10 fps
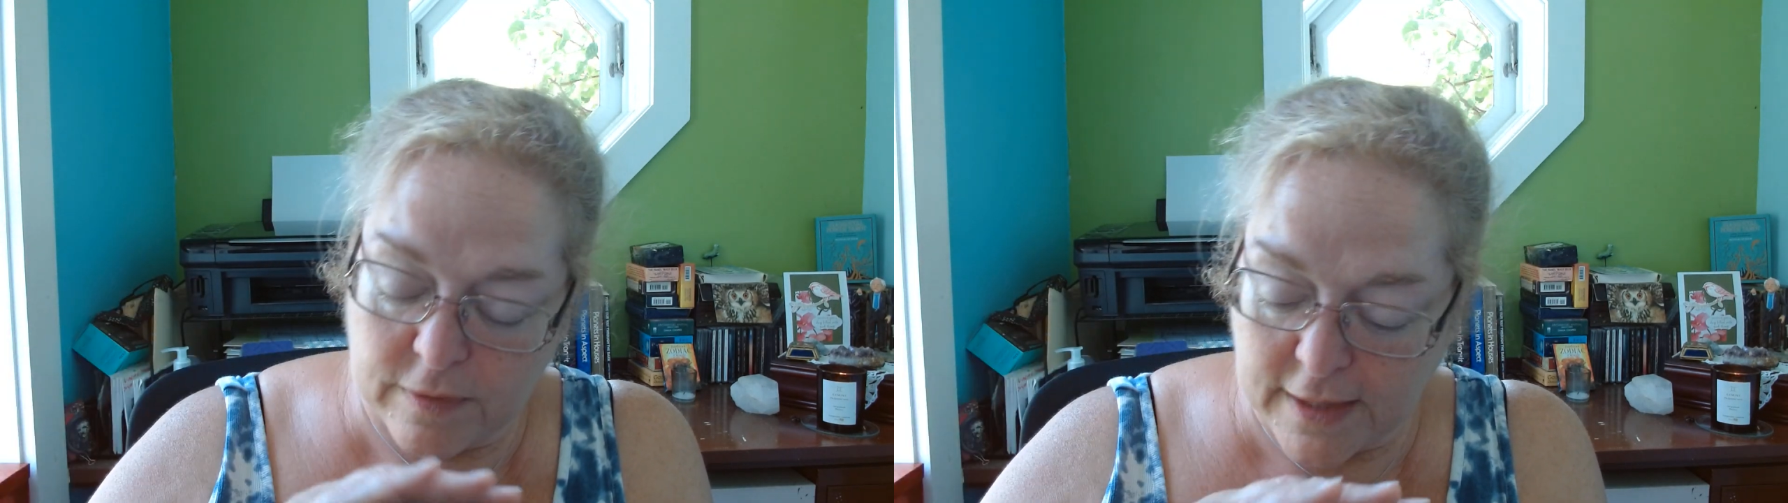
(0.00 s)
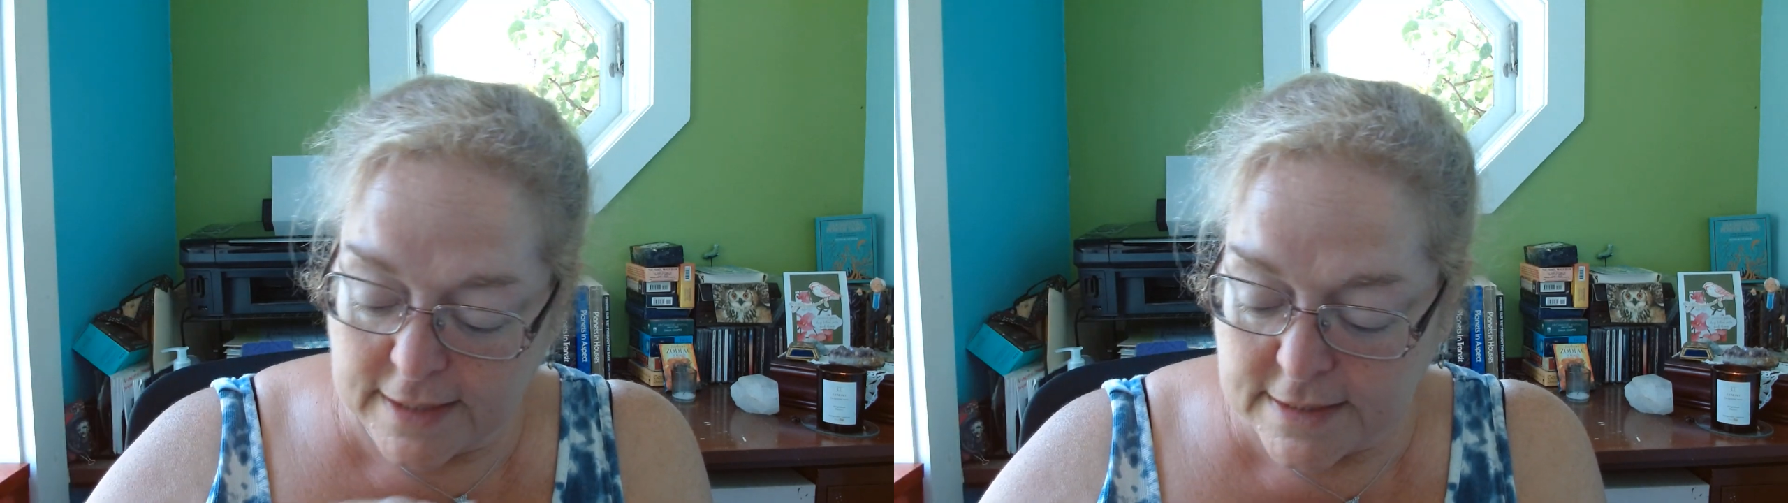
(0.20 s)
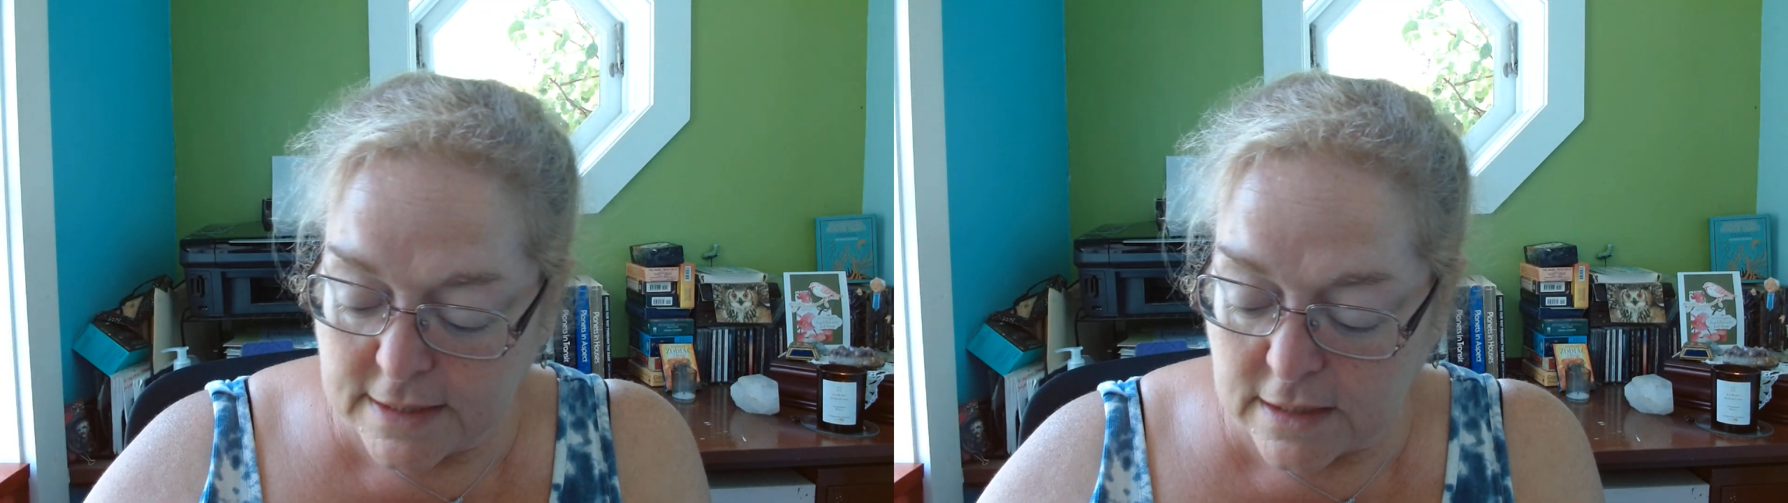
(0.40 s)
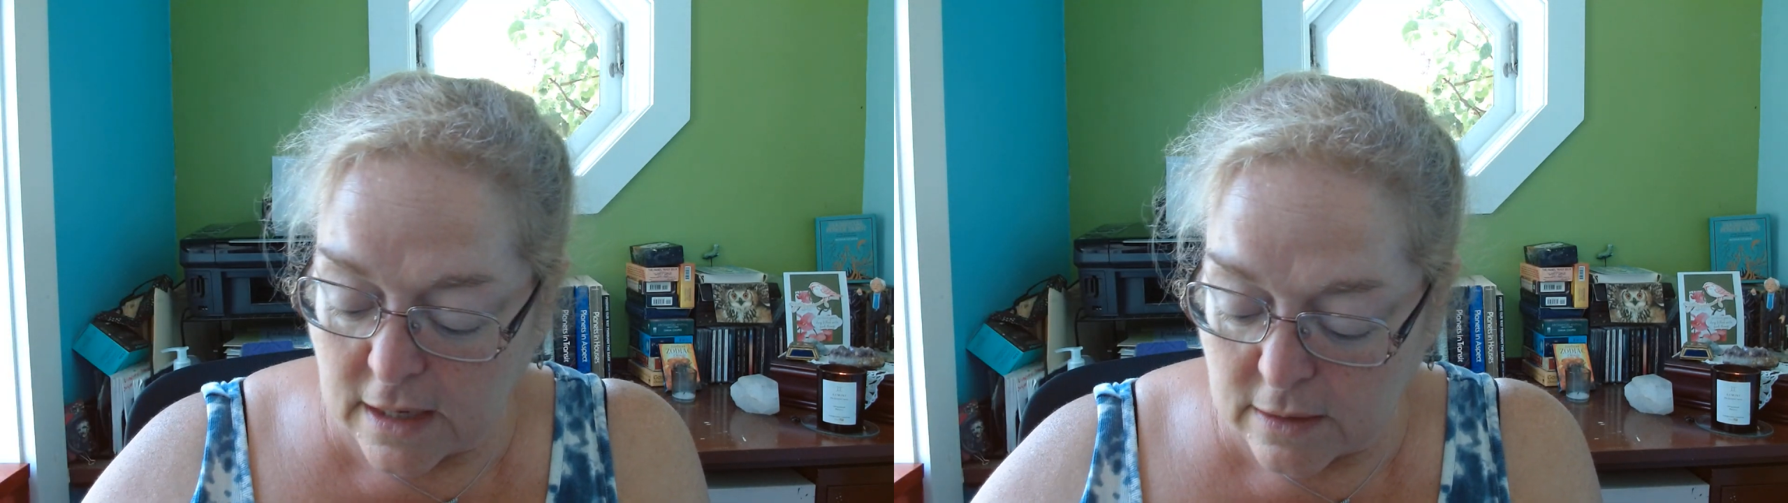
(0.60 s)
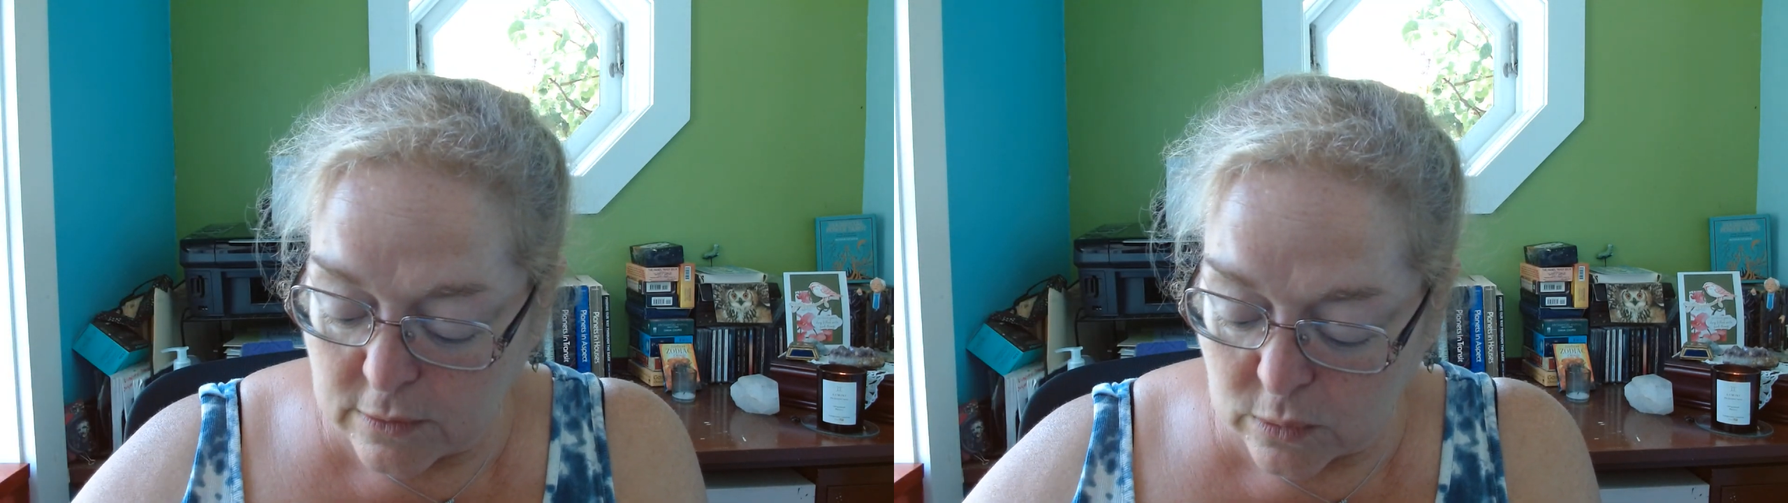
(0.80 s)
they did
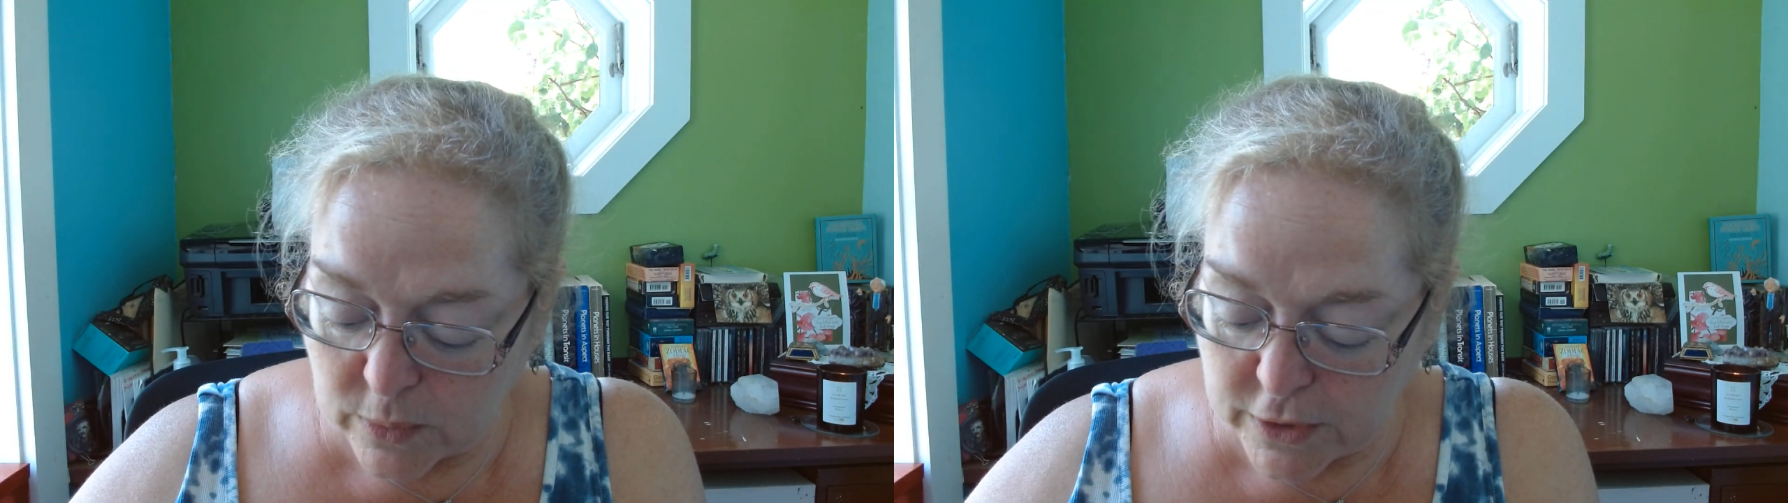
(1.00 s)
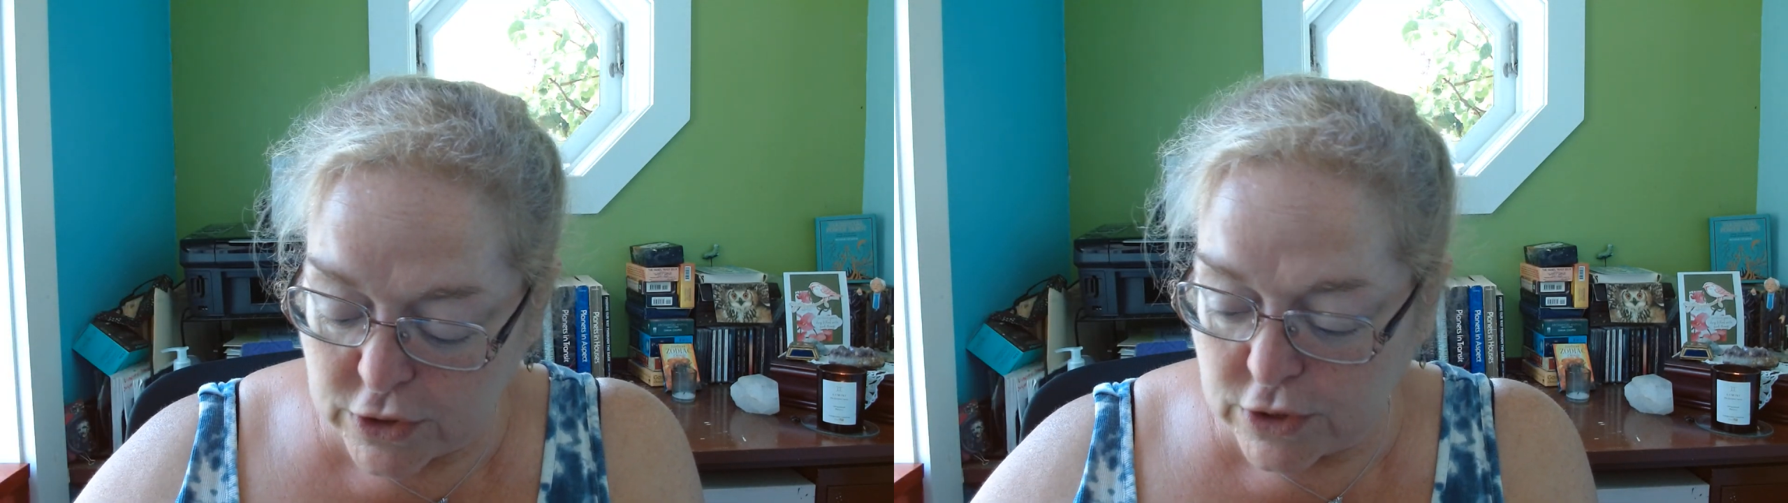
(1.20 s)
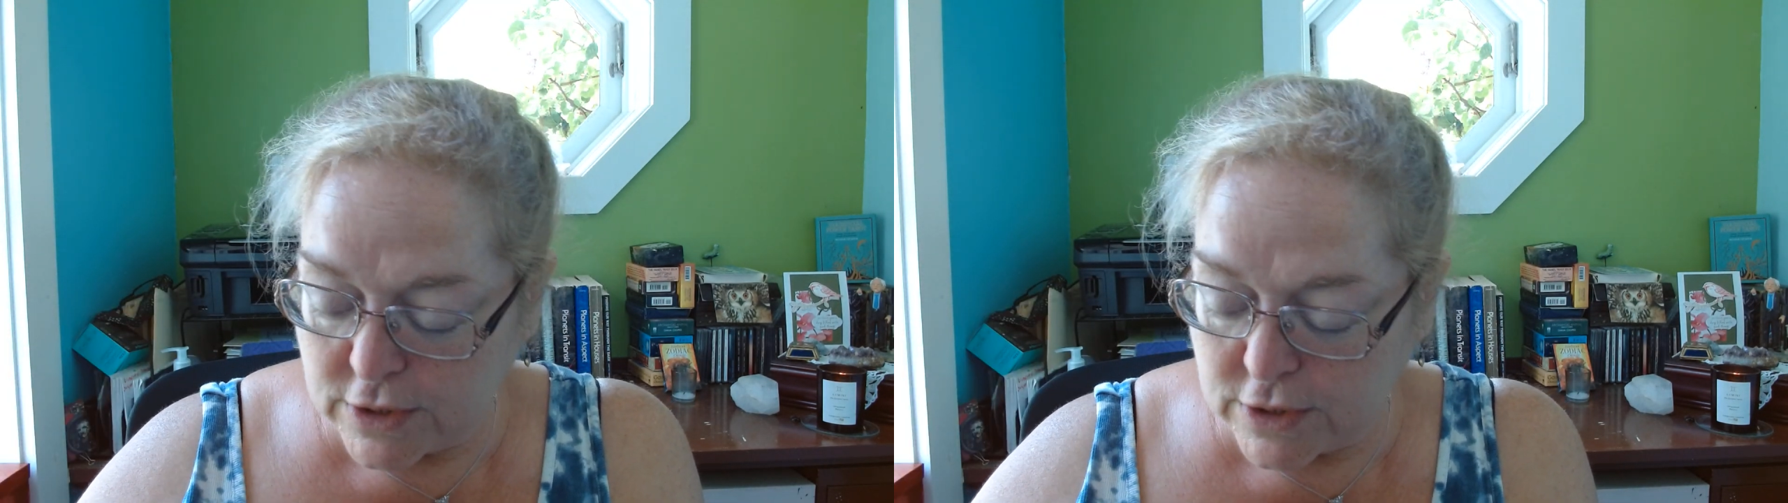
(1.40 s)
uh, Luisah